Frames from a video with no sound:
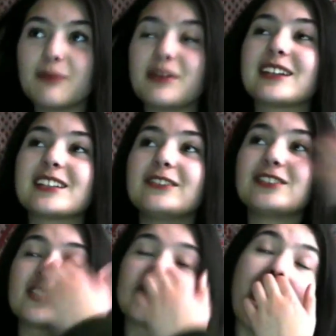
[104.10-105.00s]
Because I
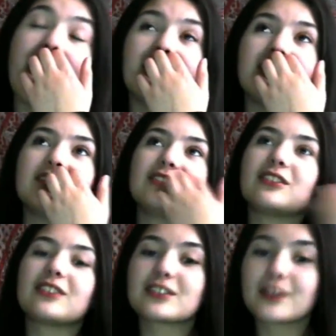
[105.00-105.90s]
was a child, you
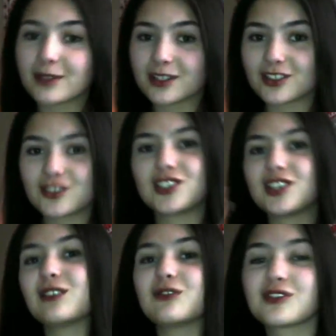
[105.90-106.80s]
know, that's what
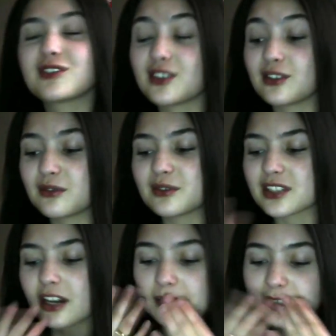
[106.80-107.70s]
children do. And
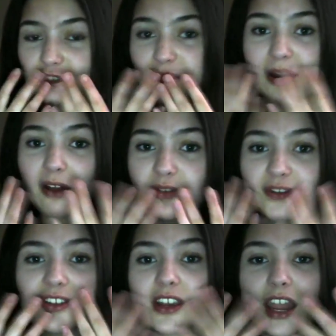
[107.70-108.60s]
sorry I'm touching my mouth. It
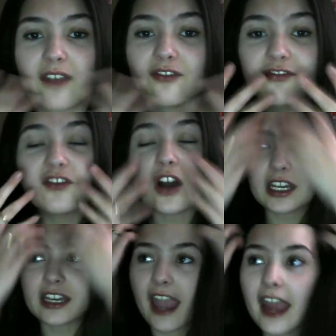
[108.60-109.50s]
feels like I have
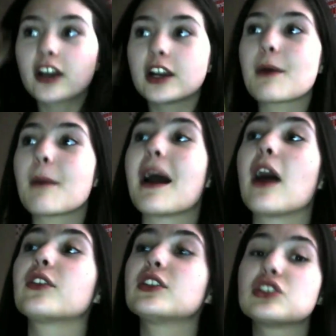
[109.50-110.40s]
fucking hair in my
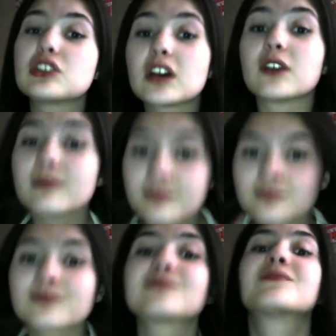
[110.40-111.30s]
mouth, because, you know,
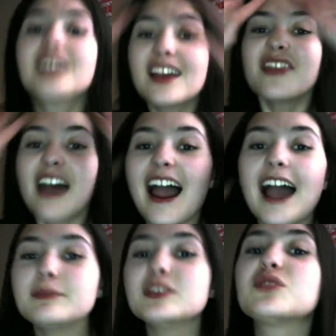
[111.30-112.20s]
that
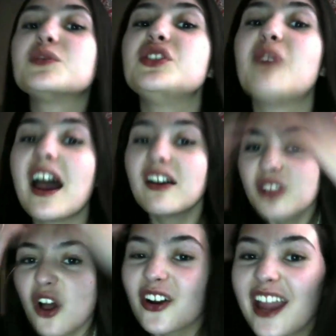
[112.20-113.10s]
happens when you
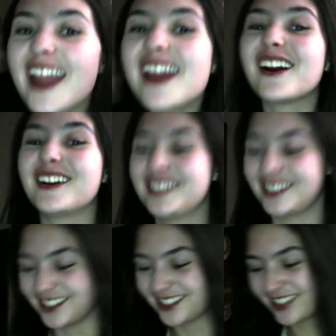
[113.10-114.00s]
have long hair.
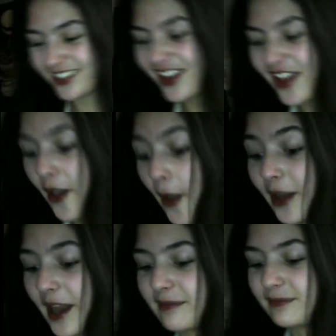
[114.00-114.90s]

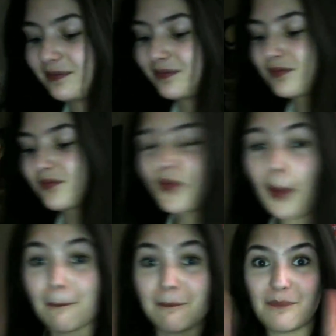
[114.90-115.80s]
Okay,
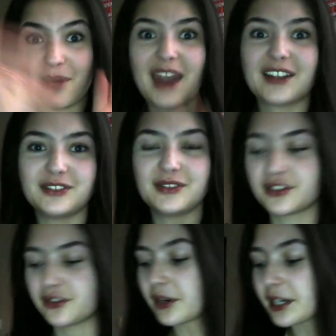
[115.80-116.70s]
back to the
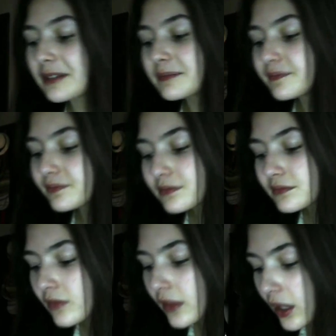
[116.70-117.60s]
story.
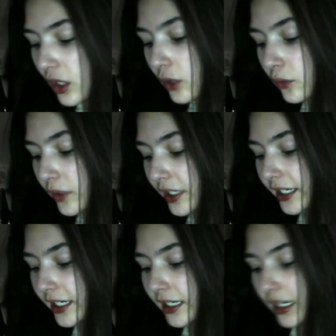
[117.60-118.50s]

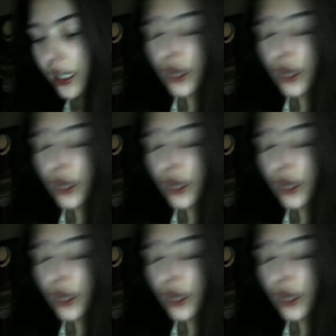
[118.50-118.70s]
Me